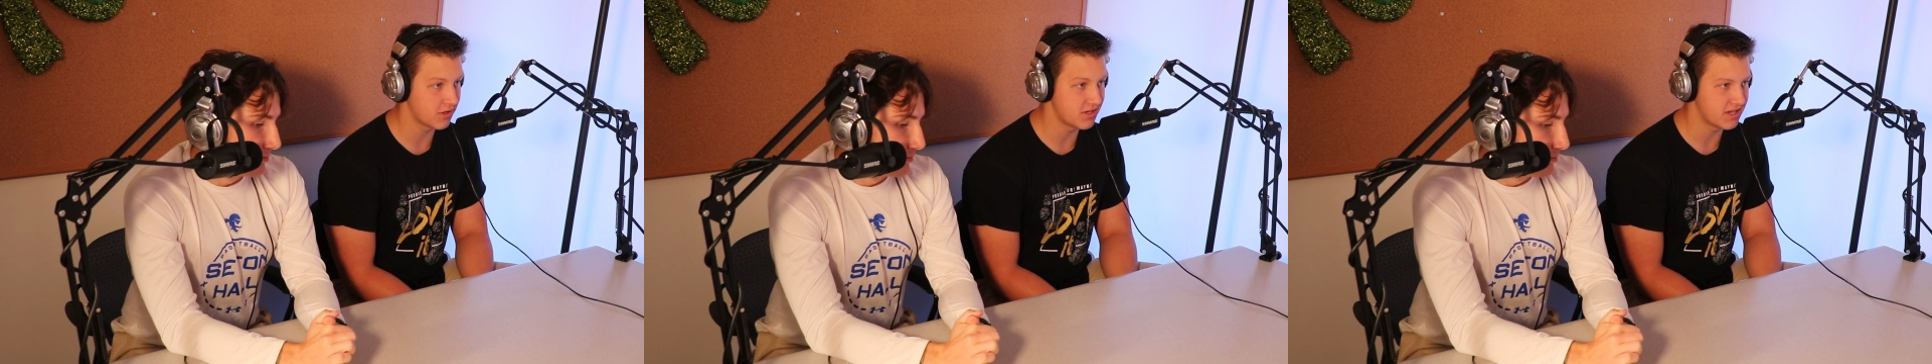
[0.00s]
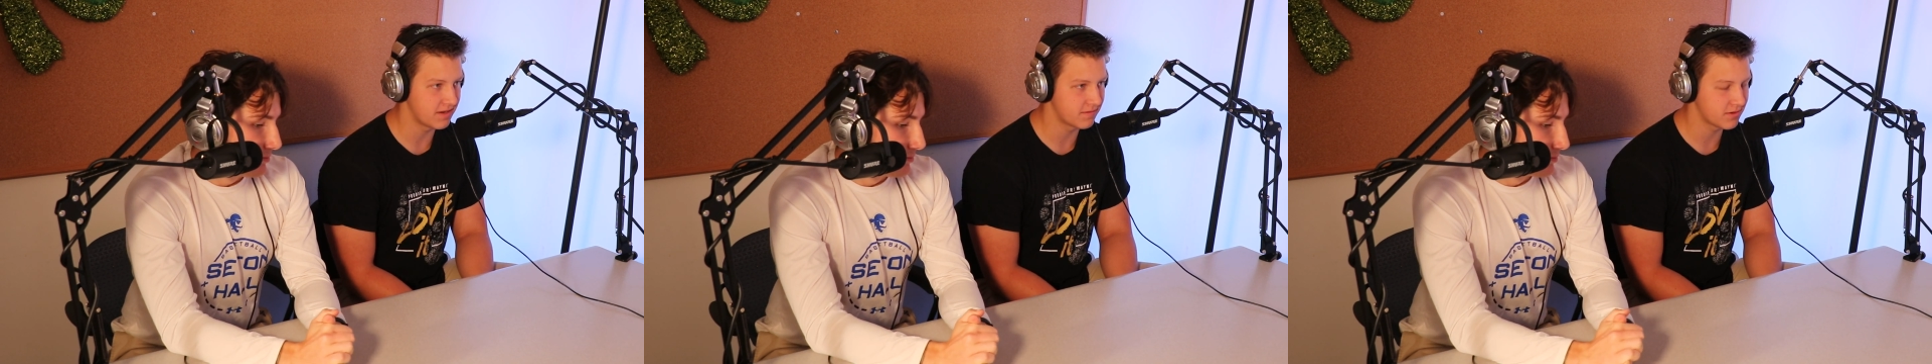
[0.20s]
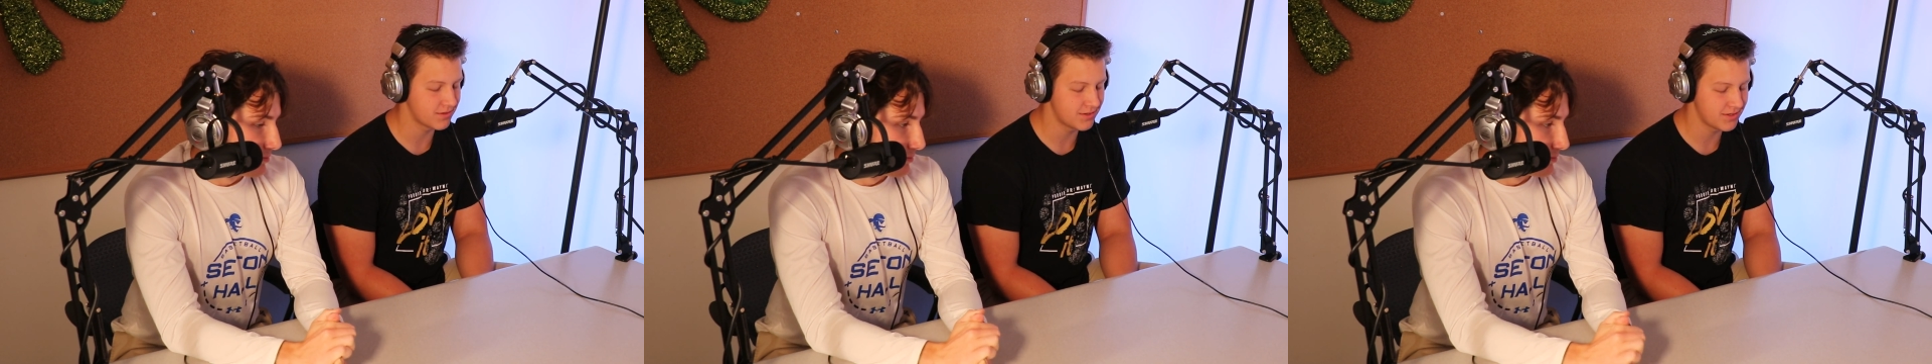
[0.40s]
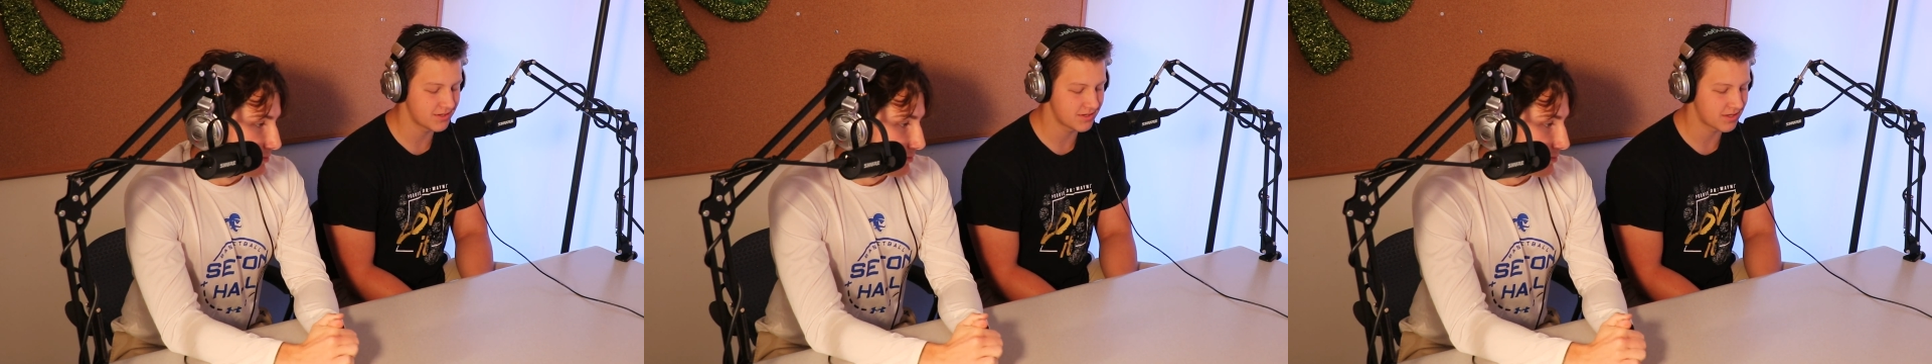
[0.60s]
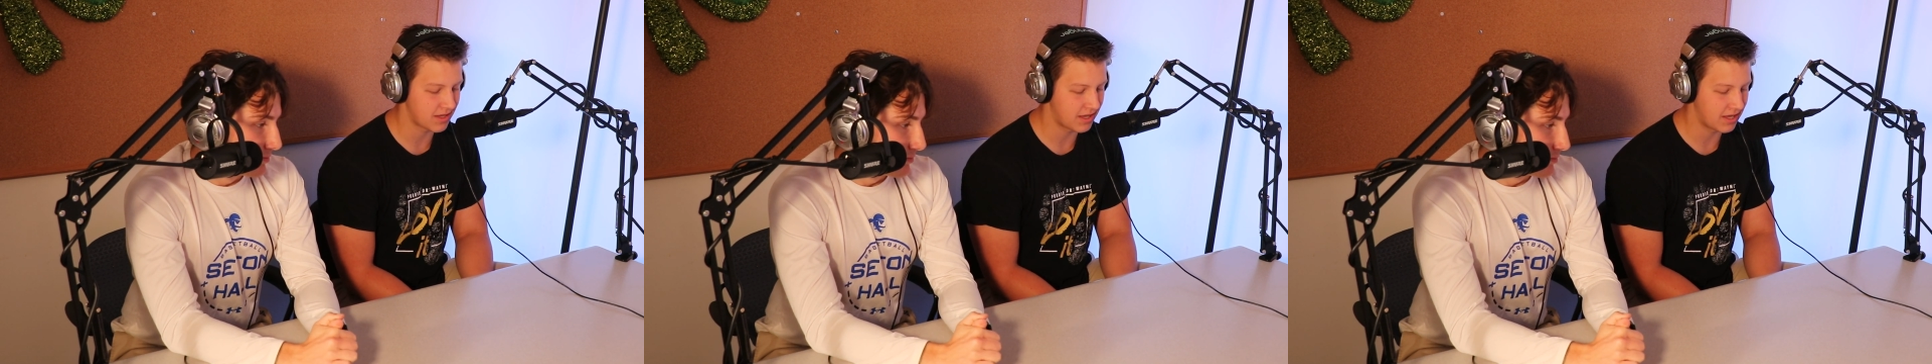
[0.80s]

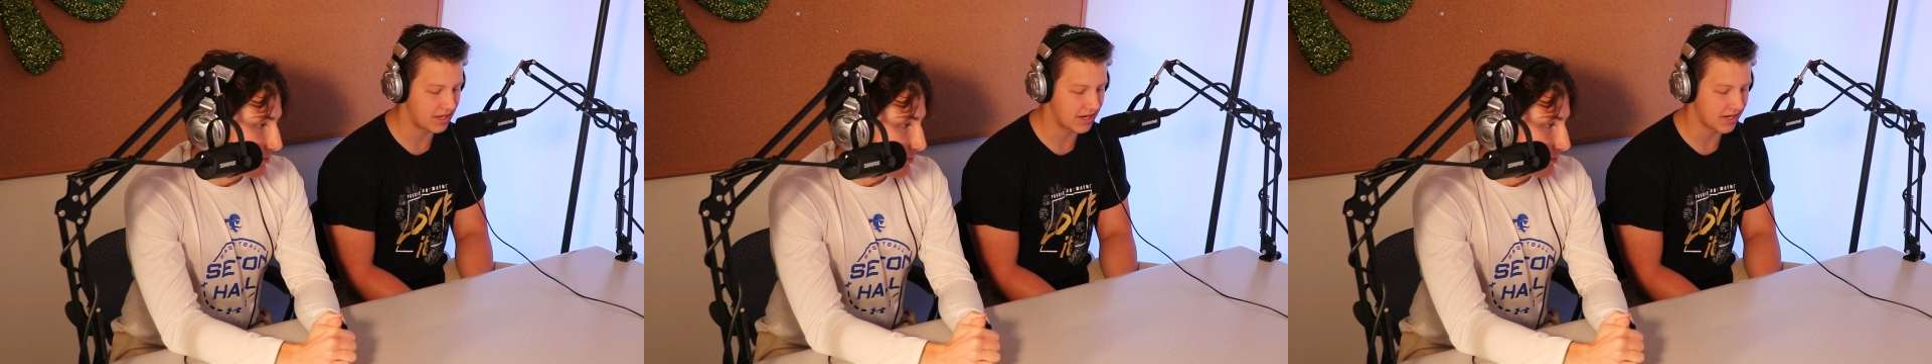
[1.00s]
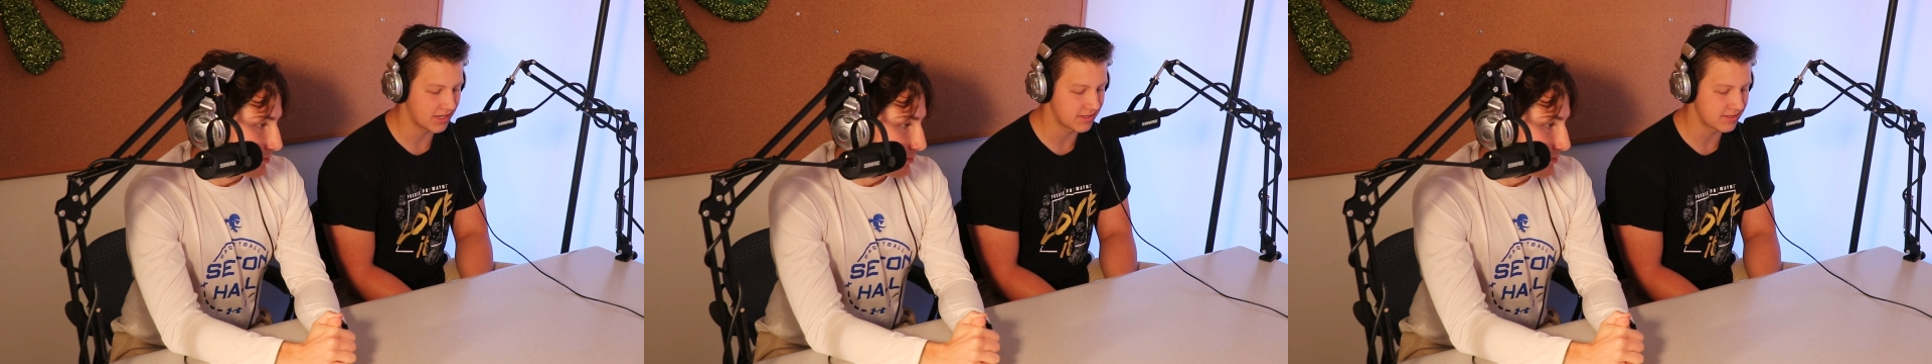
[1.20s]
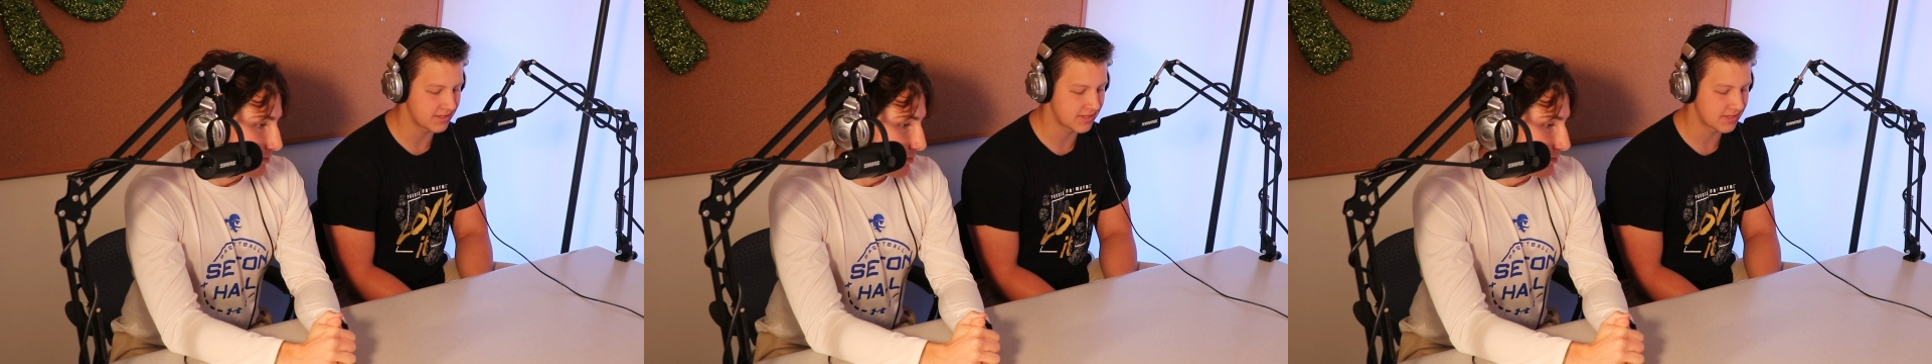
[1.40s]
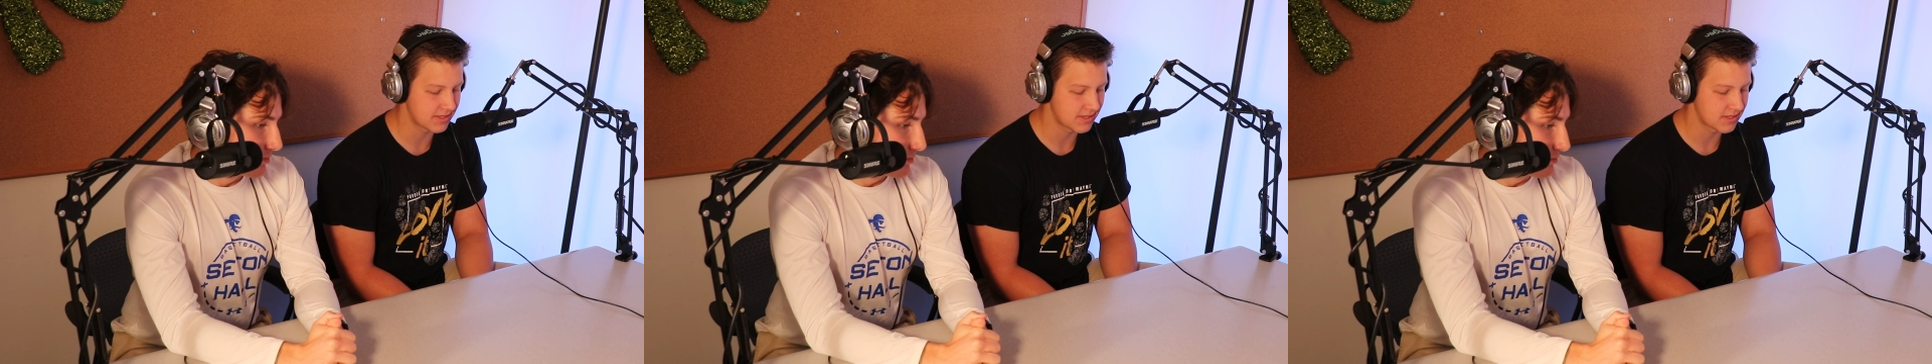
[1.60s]
endeavors, and